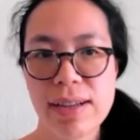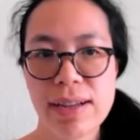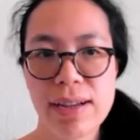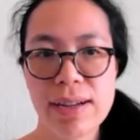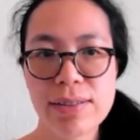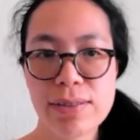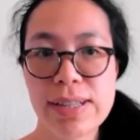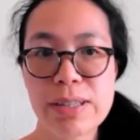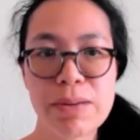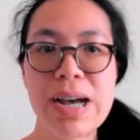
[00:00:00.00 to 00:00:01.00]
Uh, so
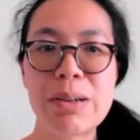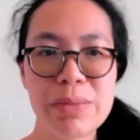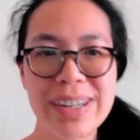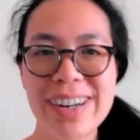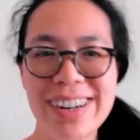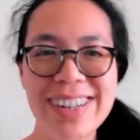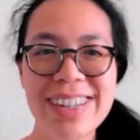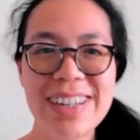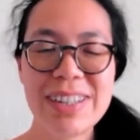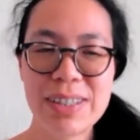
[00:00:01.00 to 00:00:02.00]
that's why we are
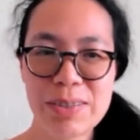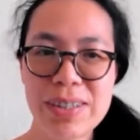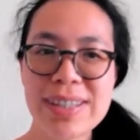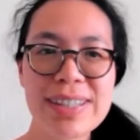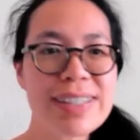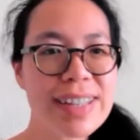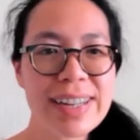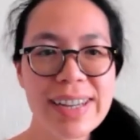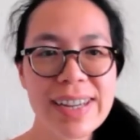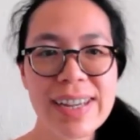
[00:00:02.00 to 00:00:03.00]
doing this
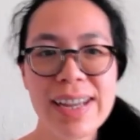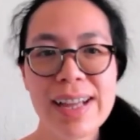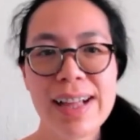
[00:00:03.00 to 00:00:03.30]
study.